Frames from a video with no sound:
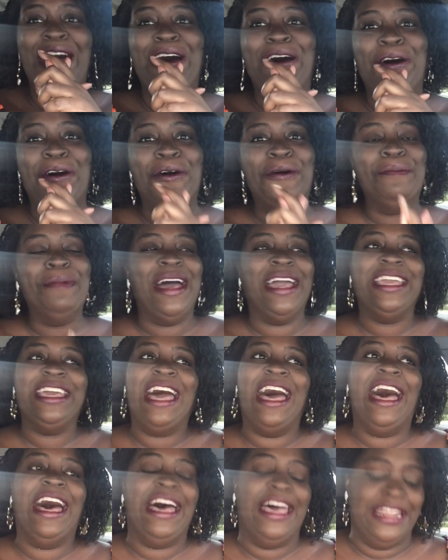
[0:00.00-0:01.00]
Oh my
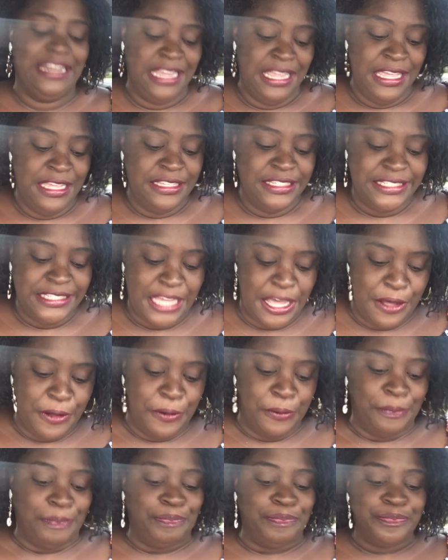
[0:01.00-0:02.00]
God.
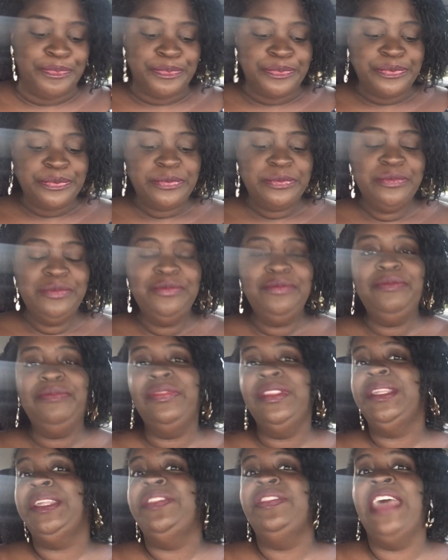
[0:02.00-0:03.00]
So
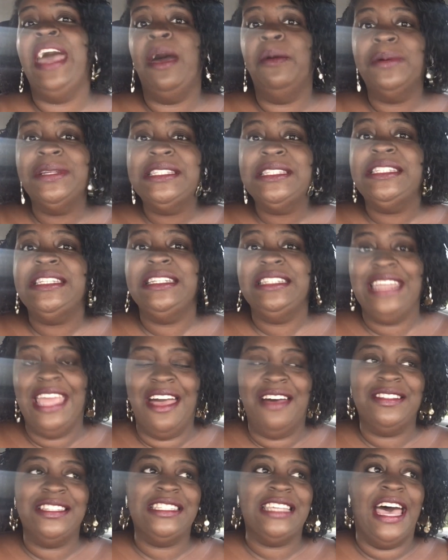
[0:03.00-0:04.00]
that was the
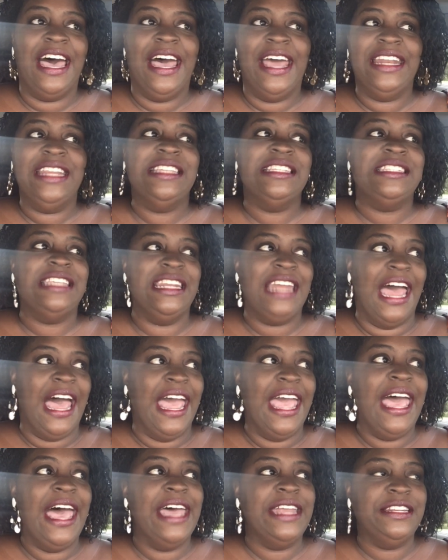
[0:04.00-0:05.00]
downside, is that
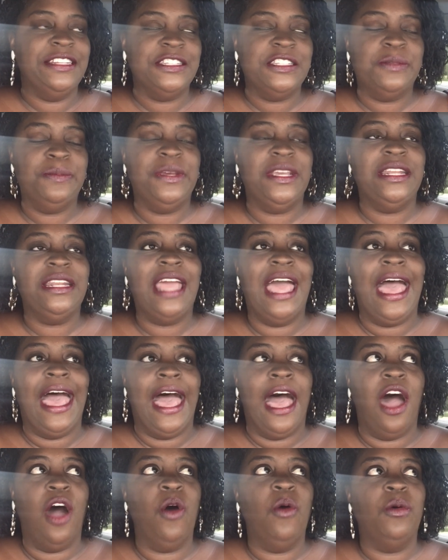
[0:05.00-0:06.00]
I had to spend
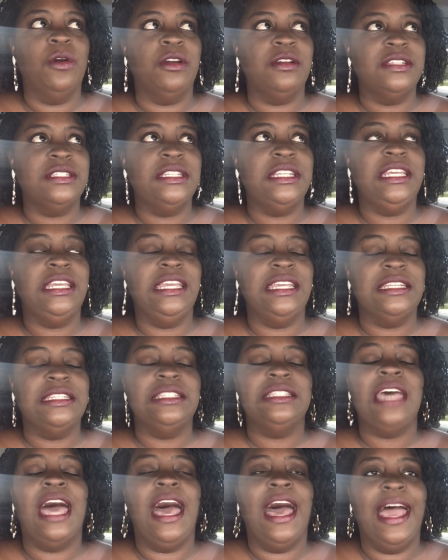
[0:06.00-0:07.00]
hours, the
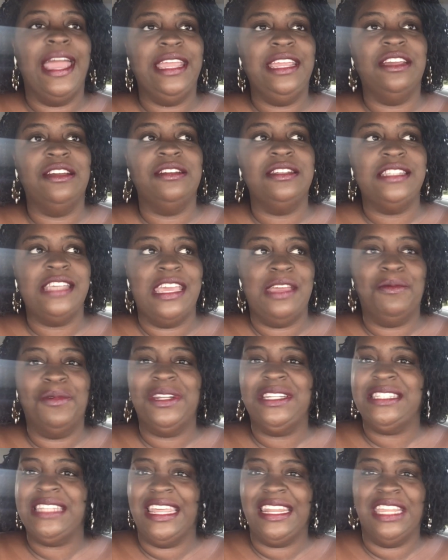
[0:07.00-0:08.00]
entire day,
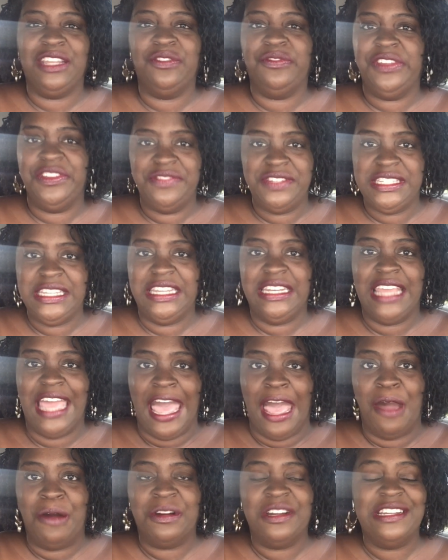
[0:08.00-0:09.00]
what is that, like fifteen
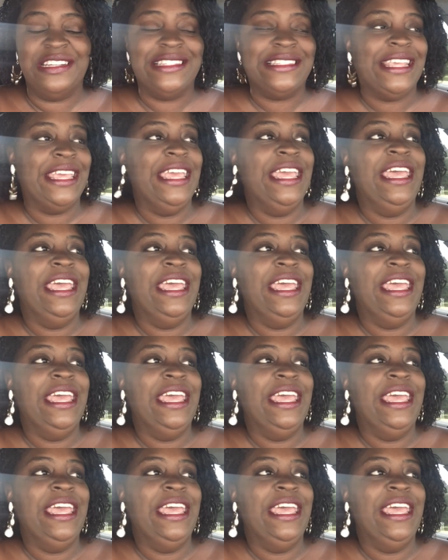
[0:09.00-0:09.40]
hours